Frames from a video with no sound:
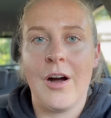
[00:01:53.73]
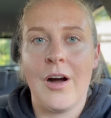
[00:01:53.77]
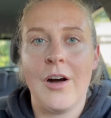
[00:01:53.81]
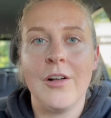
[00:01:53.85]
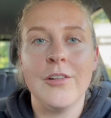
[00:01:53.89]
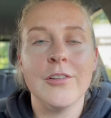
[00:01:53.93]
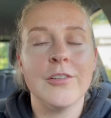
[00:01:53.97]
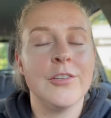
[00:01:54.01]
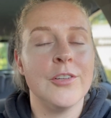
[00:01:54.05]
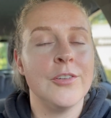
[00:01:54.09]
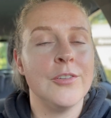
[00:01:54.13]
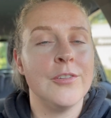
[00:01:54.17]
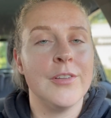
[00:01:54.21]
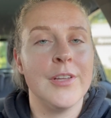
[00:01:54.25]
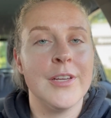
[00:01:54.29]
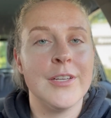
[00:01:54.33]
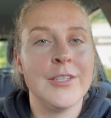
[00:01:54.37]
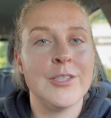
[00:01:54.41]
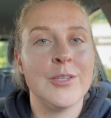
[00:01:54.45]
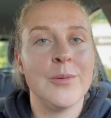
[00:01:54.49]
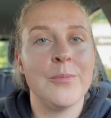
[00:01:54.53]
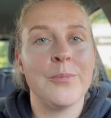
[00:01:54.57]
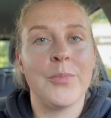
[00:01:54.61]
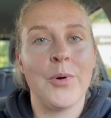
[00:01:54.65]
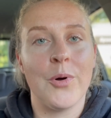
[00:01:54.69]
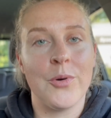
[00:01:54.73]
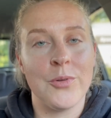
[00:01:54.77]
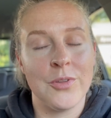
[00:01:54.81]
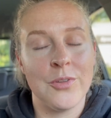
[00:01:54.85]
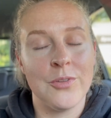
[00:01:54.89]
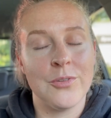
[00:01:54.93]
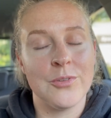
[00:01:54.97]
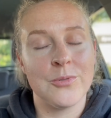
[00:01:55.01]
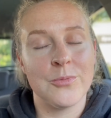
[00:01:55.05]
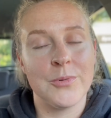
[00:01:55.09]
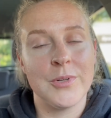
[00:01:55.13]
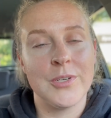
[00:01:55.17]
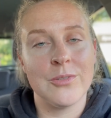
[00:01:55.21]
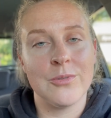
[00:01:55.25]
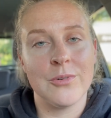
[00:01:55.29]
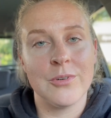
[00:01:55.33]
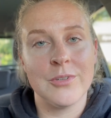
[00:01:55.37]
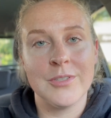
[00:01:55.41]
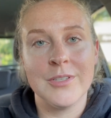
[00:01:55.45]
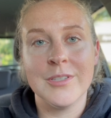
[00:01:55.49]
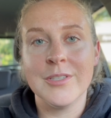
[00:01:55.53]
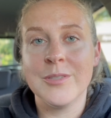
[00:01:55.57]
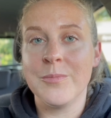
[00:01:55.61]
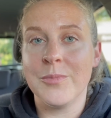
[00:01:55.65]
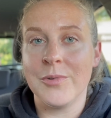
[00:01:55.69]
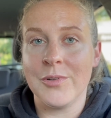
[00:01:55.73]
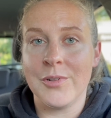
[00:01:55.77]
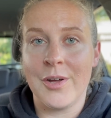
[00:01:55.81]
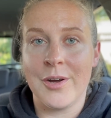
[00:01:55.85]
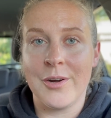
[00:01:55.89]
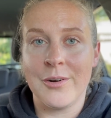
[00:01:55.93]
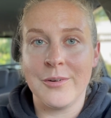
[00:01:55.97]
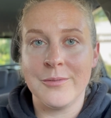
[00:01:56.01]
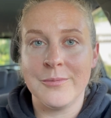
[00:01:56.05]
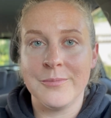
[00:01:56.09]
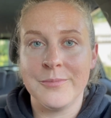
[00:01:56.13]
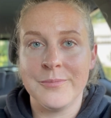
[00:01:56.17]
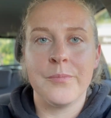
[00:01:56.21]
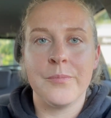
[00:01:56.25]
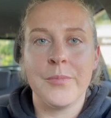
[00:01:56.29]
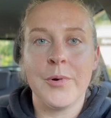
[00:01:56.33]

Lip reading: I'll include links to both of those resources below.